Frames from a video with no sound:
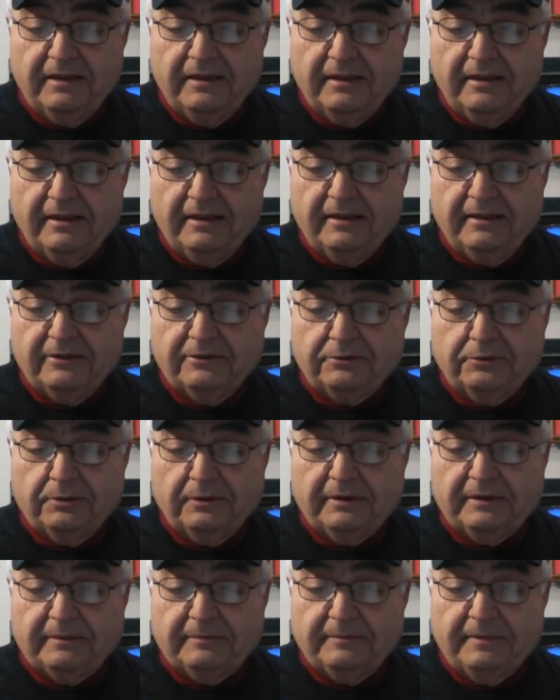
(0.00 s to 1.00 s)

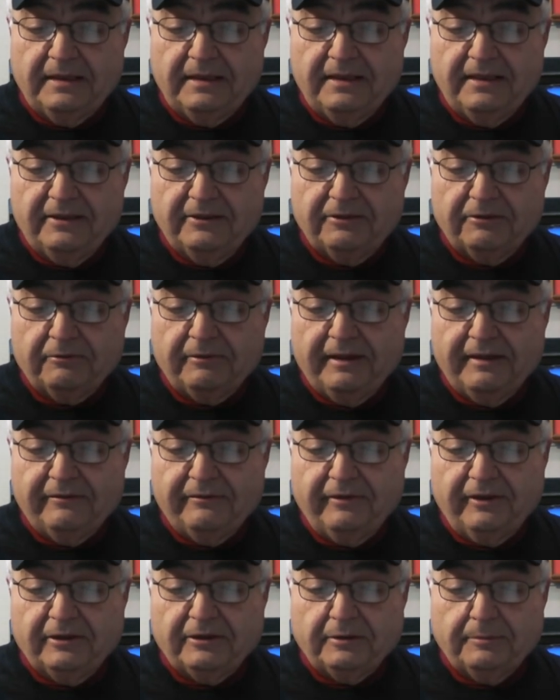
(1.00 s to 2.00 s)
toward him. The
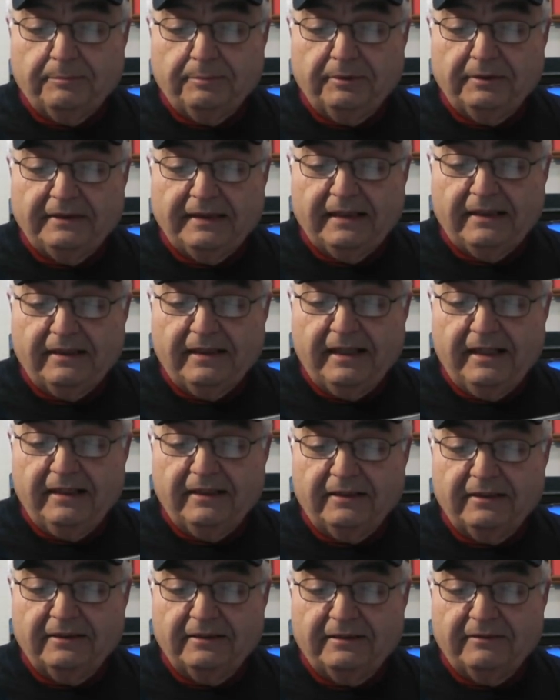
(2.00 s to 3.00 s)
grandfather pulled out a
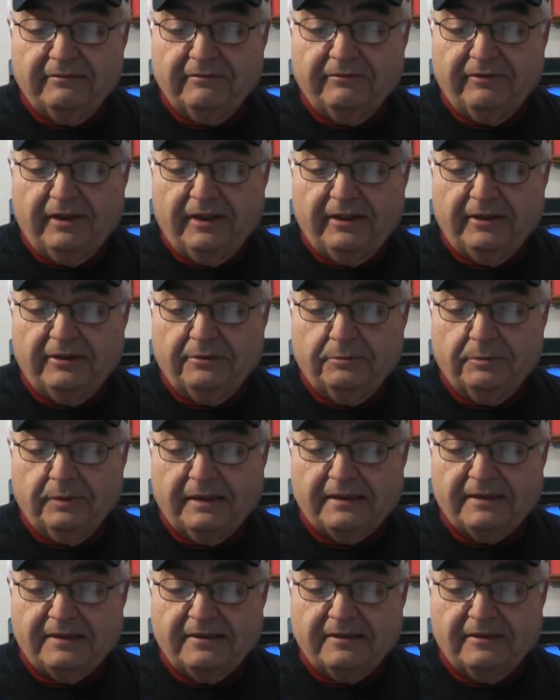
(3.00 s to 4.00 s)
handgun and fired once.